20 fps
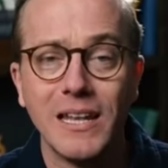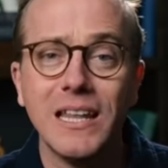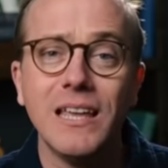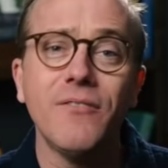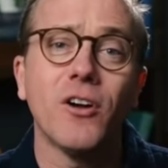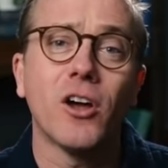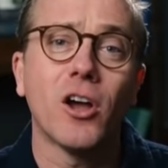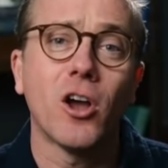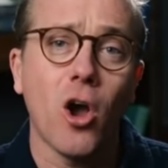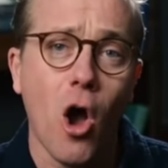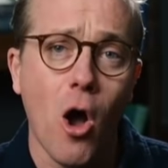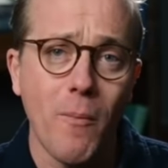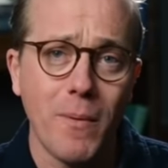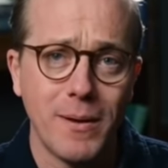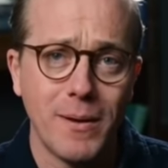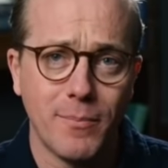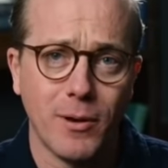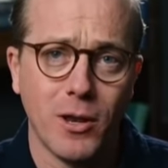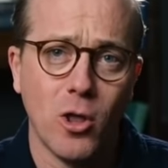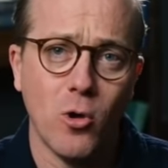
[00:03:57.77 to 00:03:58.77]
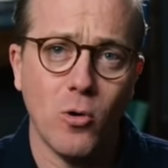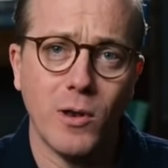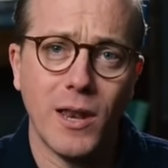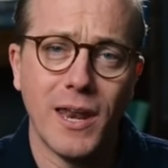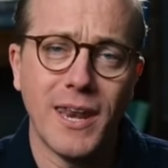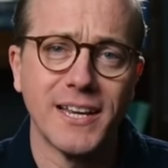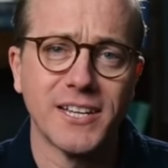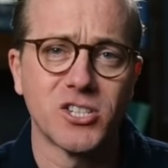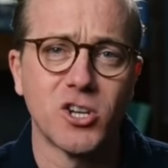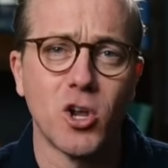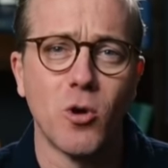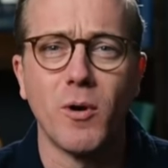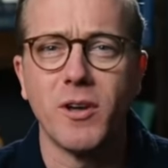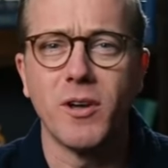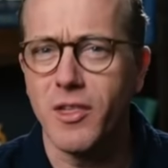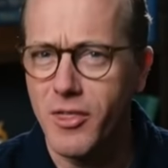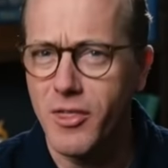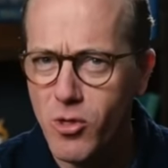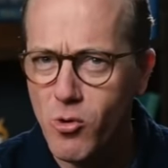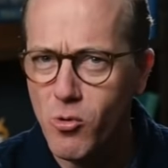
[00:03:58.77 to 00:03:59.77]
and leave a comment below letting us know
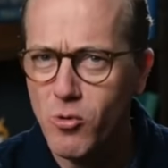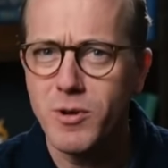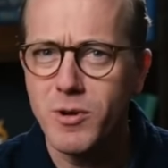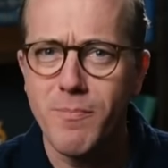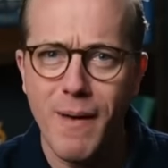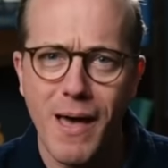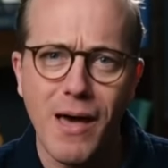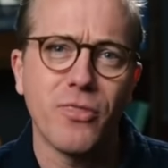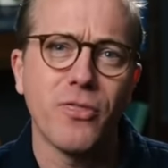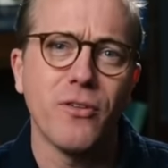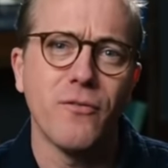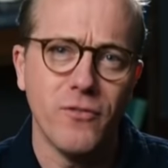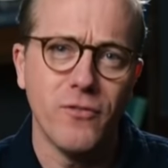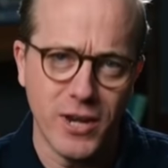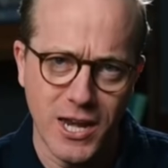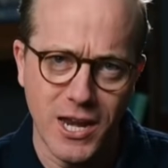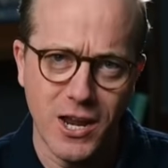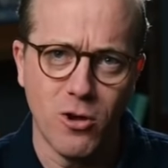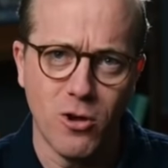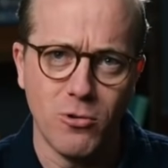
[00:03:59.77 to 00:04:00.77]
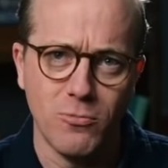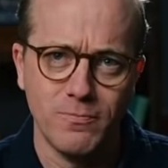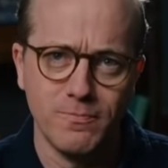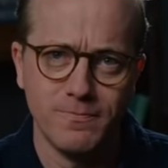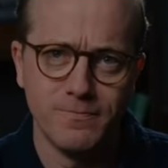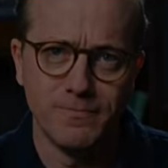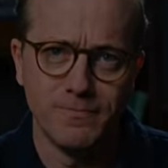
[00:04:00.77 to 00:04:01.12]
what you thought about the video.